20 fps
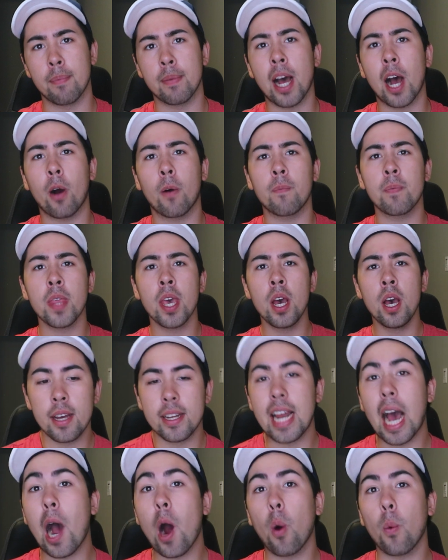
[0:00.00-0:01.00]
Now
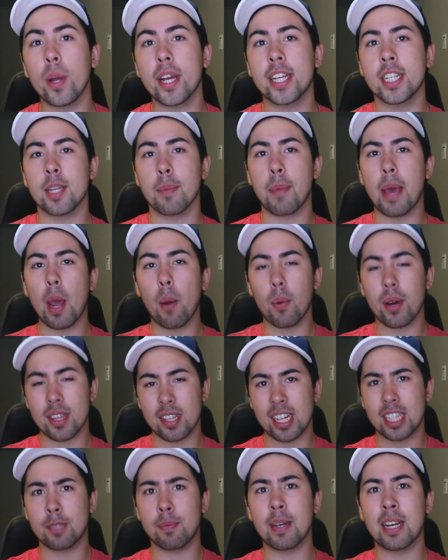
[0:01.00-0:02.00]
we can debate
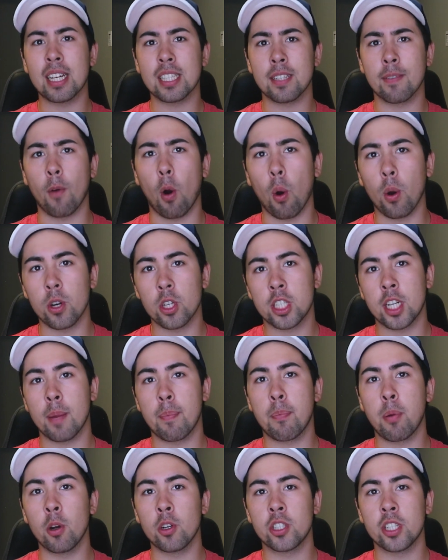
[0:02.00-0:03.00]
whether that's because of
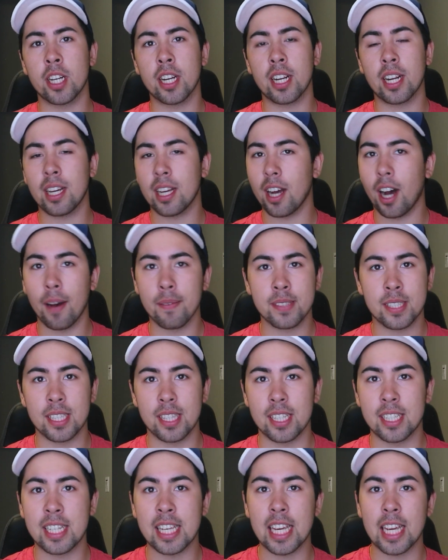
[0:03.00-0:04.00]
ownership pushing, obviously,
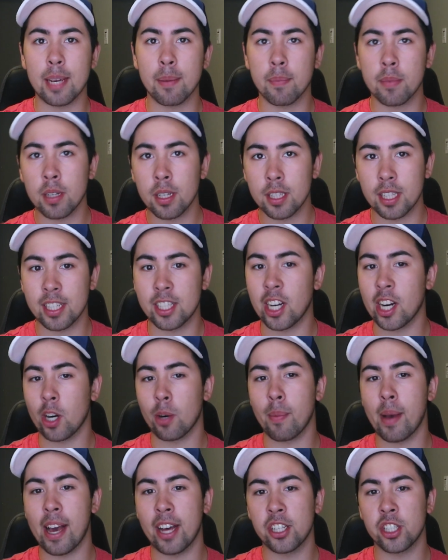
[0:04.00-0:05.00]
the team, the general
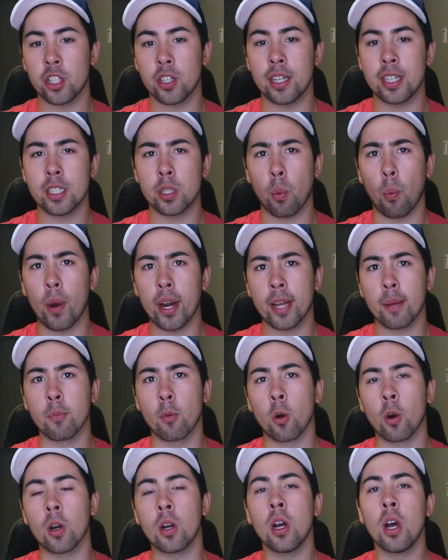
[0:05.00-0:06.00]
manager, into winning
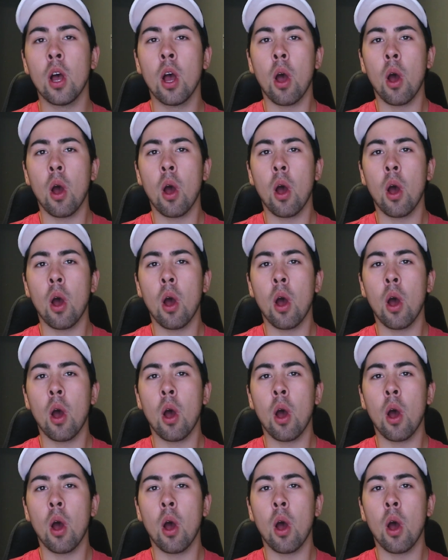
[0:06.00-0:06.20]
more,